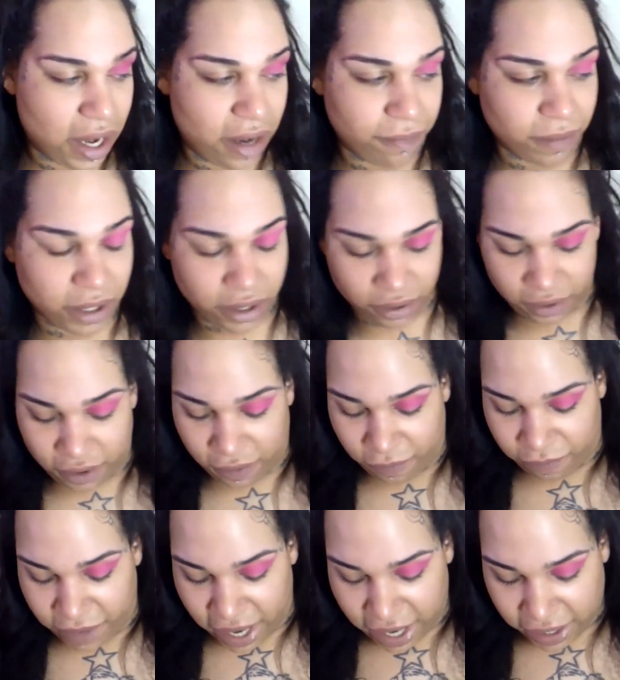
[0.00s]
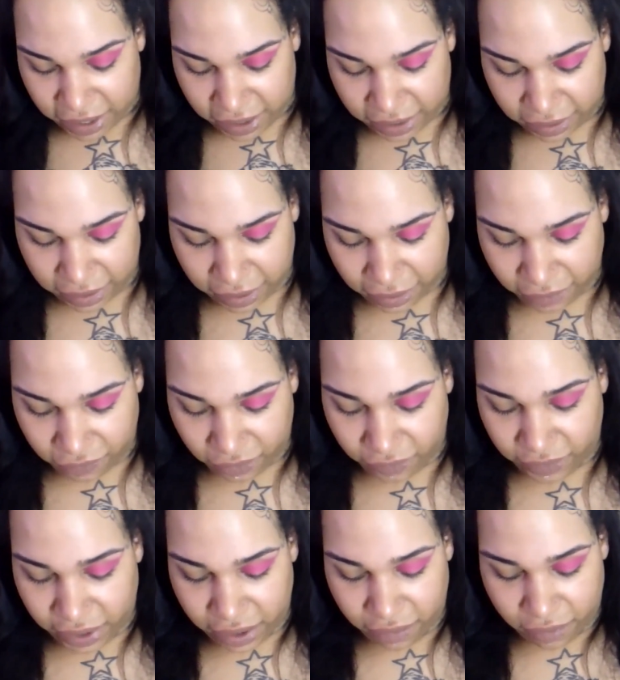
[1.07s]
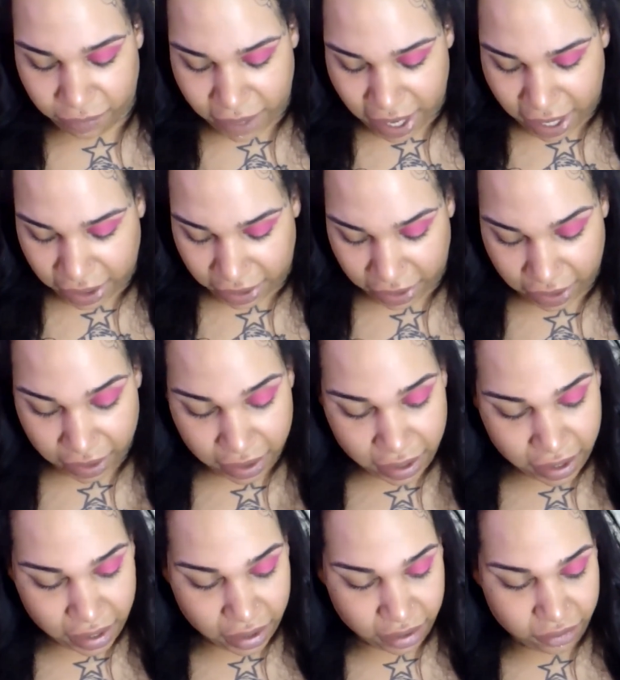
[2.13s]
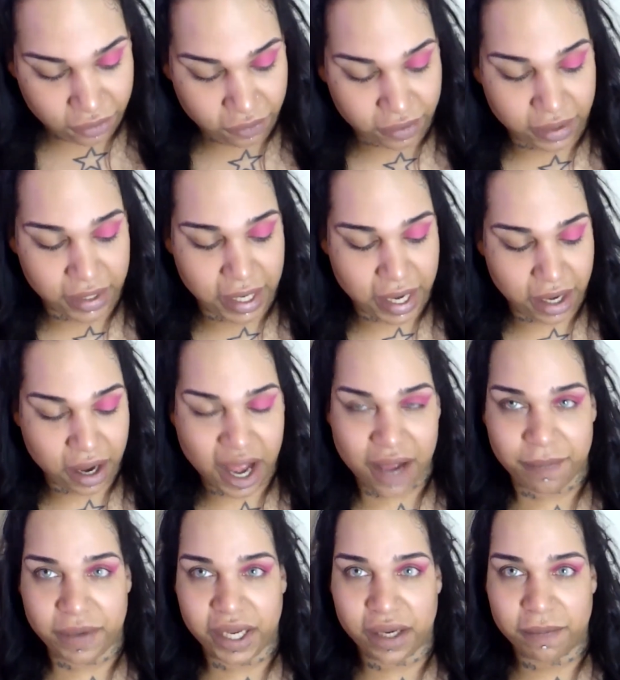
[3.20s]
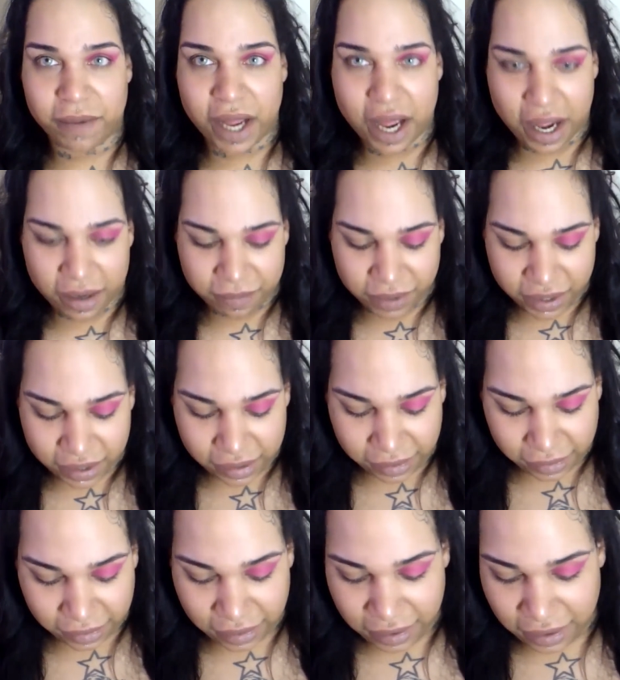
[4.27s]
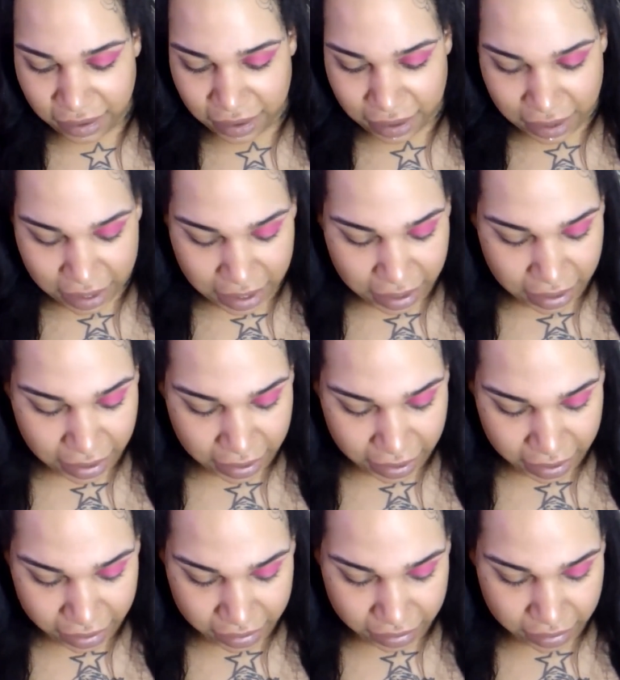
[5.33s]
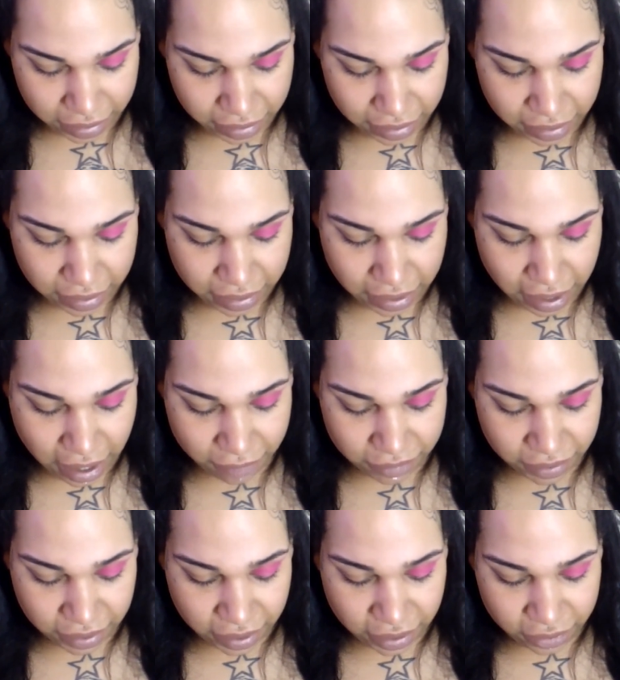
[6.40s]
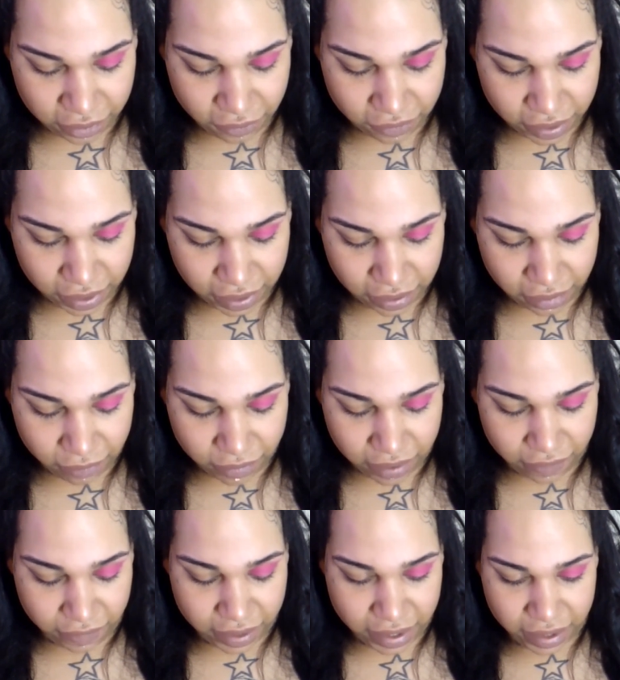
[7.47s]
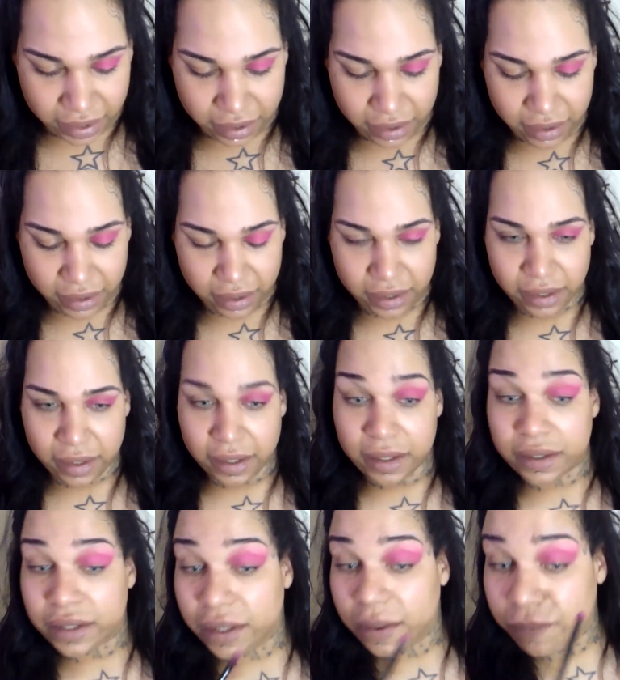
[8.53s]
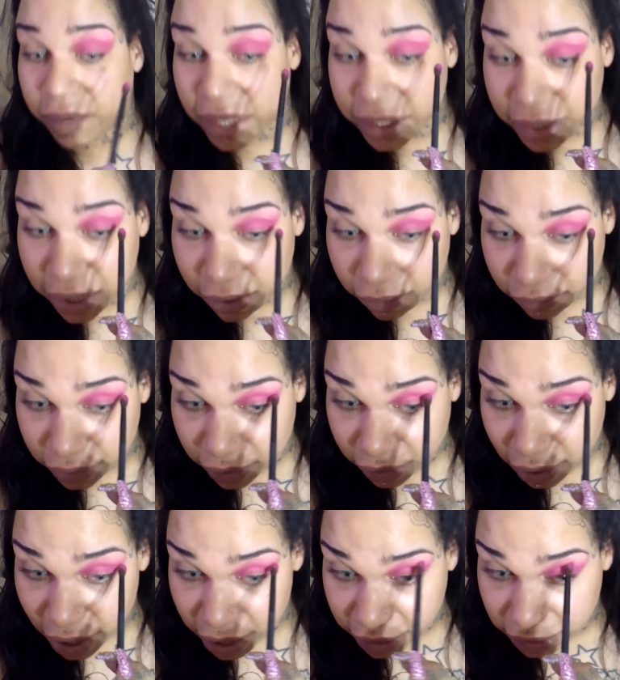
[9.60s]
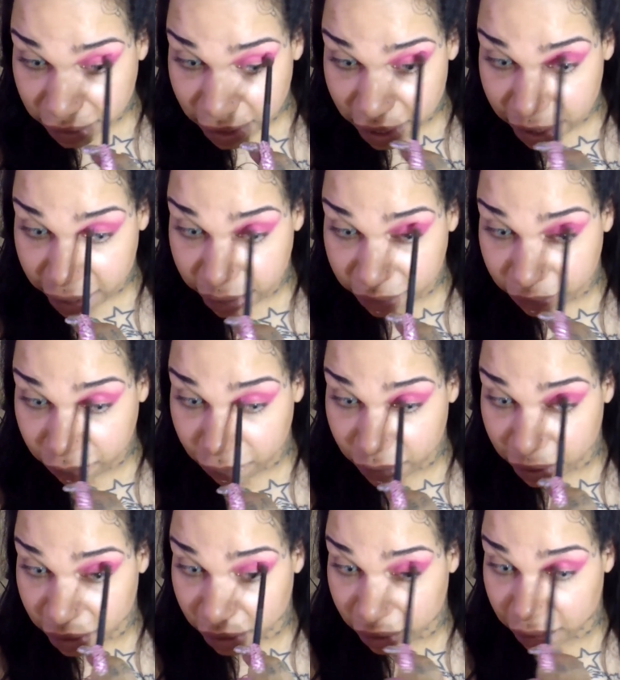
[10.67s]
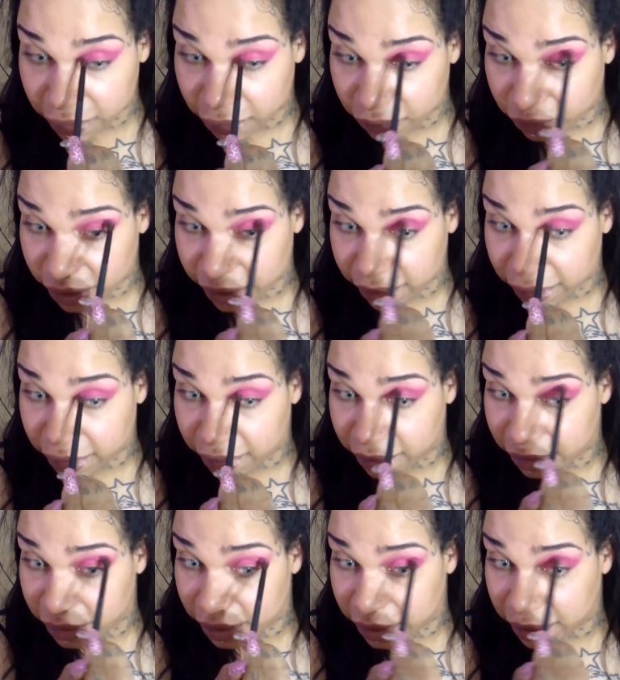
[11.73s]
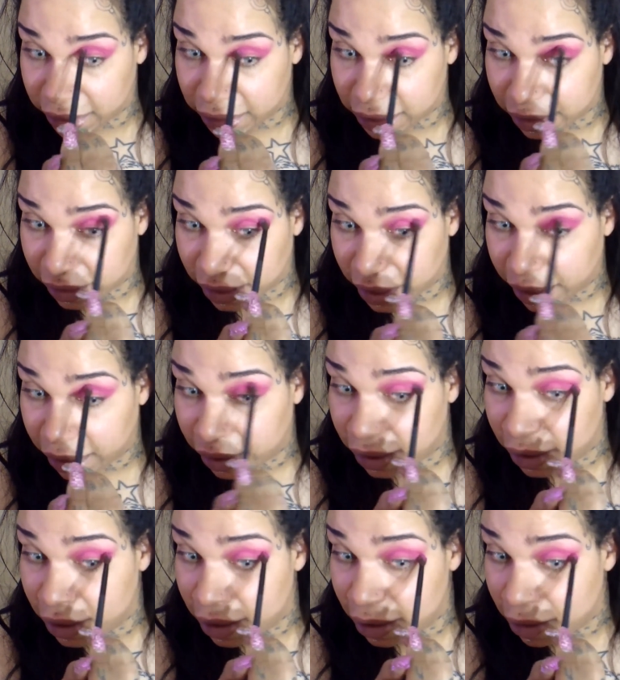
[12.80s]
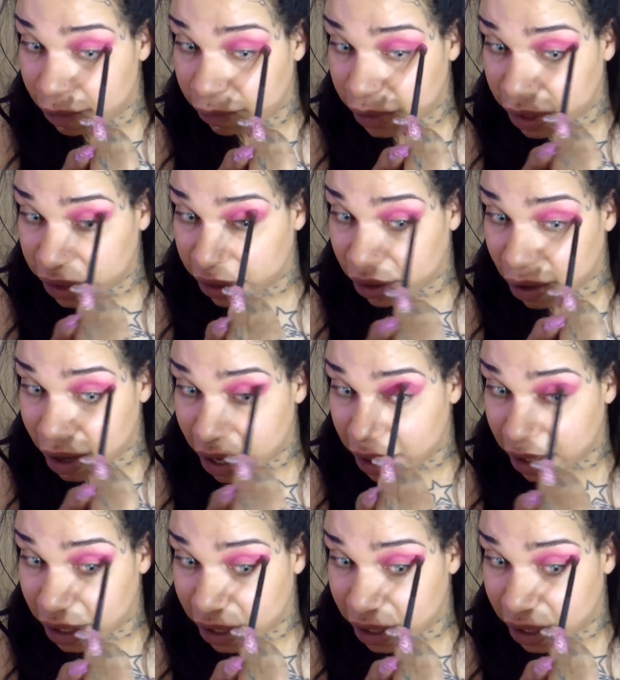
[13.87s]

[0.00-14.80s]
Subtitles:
I'm going to go back into the Riviera palette and use that Hot Pink Bahamas. And I'm just going to use a little bit of that to blend out this harsh line where the crease is, and then just like blend it all